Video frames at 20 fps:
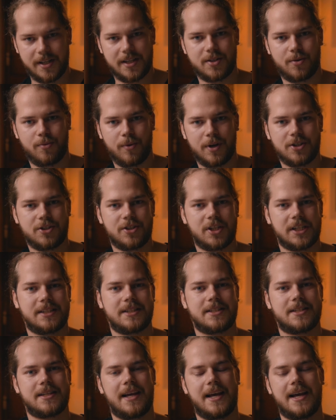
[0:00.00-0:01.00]
these
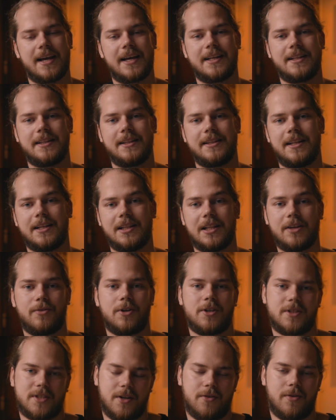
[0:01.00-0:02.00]
questions and
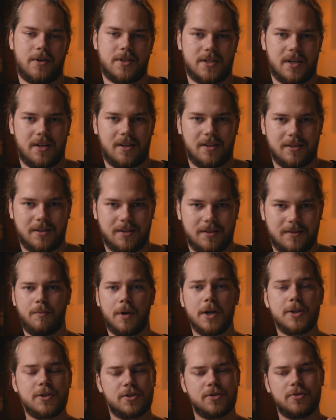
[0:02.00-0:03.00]
delivers the result.
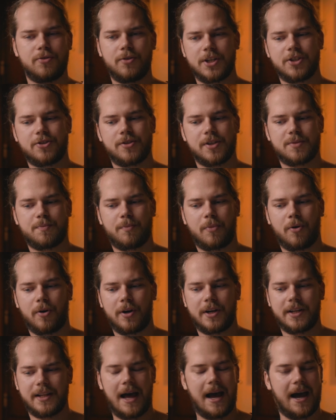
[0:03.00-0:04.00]
But to reach this
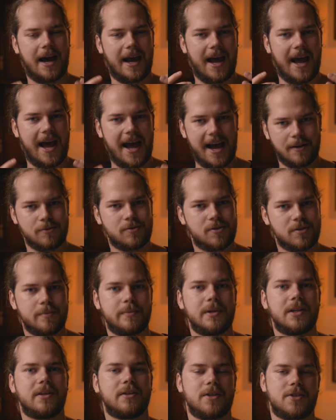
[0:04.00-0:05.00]
point, I have to
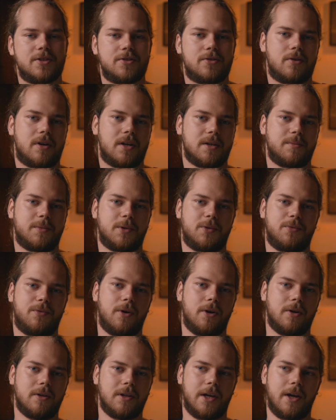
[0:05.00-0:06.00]
build a strong
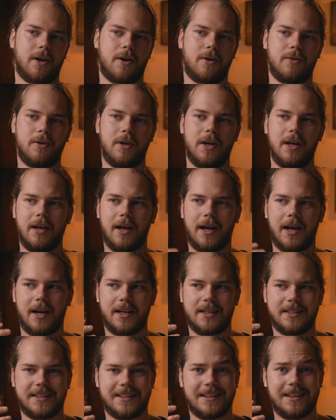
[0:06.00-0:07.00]
portfolio
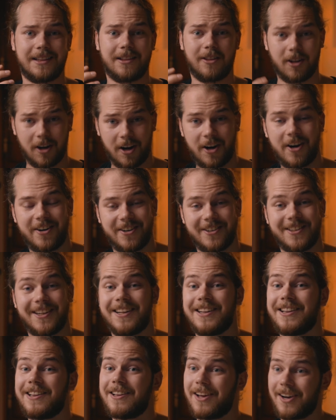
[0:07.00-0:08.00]
and learn
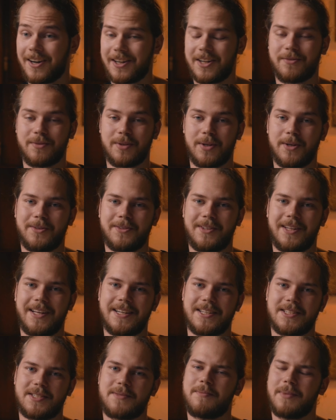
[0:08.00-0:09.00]
a lot of new
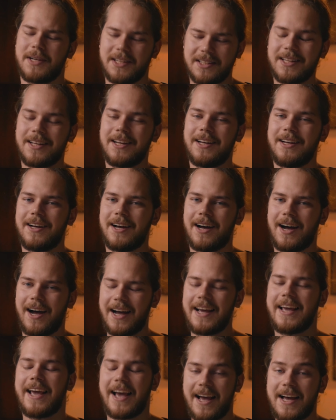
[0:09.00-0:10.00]
things, but
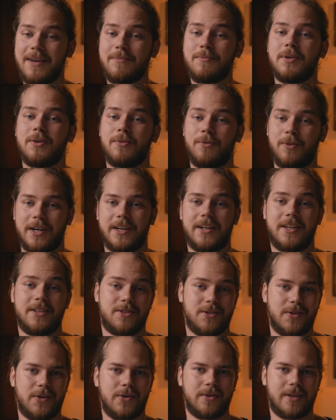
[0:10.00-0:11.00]
I am ready
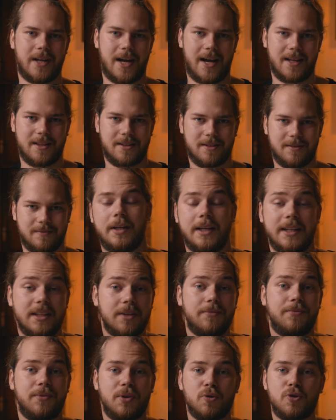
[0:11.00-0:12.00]
to do that. In
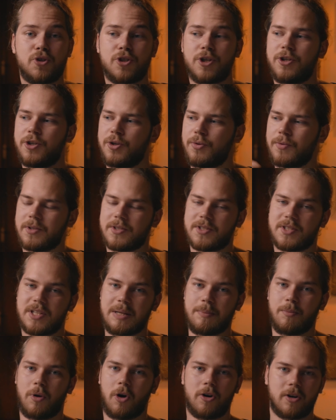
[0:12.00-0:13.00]
the future you will
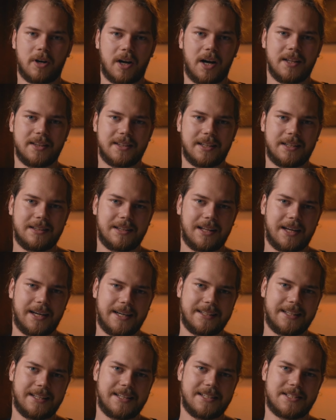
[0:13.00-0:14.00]
see more content
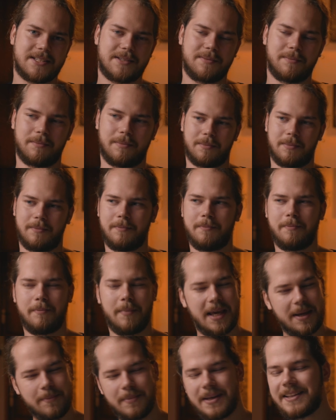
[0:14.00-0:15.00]
like this,
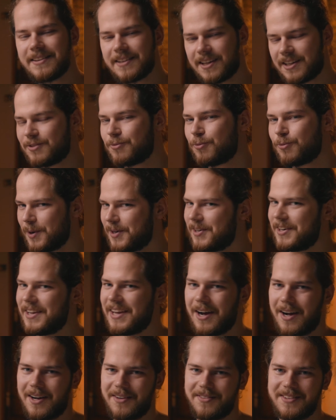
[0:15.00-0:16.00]
maybe not very
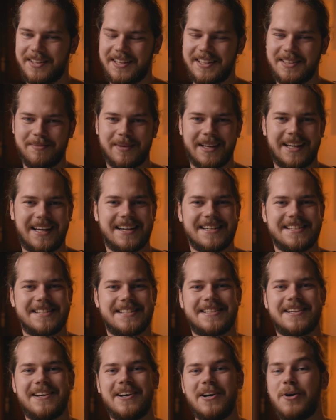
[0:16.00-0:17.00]
often
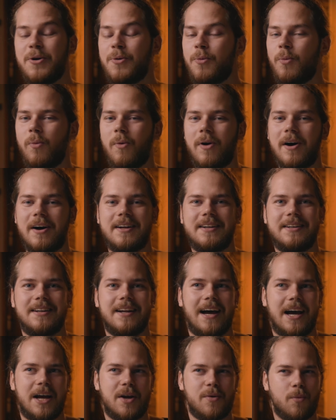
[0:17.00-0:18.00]
because one,
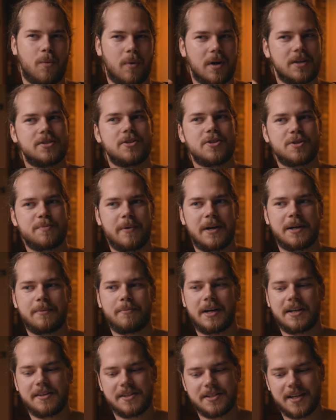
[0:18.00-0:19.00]
I want to spend
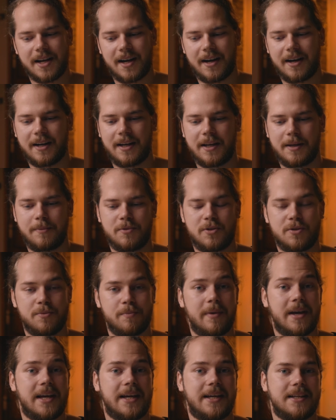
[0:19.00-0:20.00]
my time to
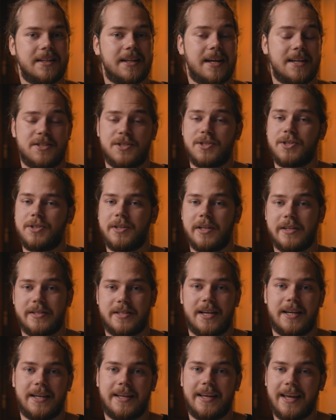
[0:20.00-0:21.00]
make it as good as
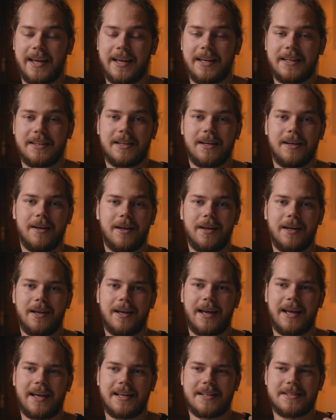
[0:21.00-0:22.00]
I can,
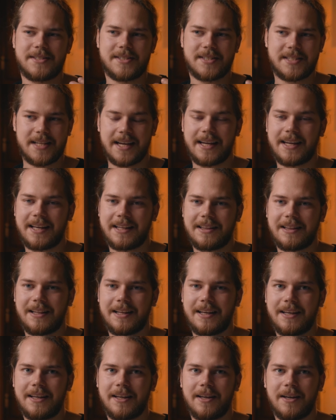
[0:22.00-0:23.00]
and
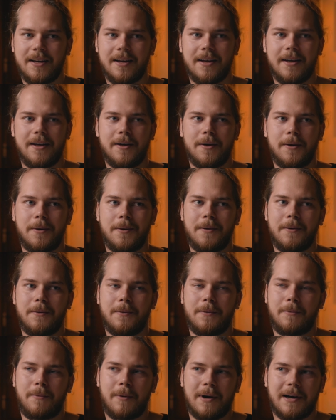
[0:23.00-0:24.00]
secondly,
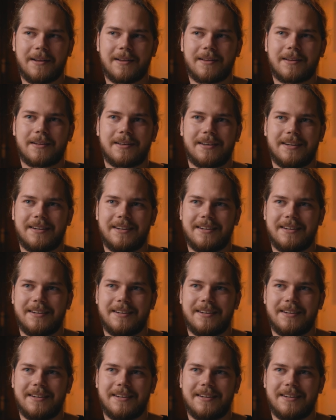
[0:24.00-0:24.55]
well,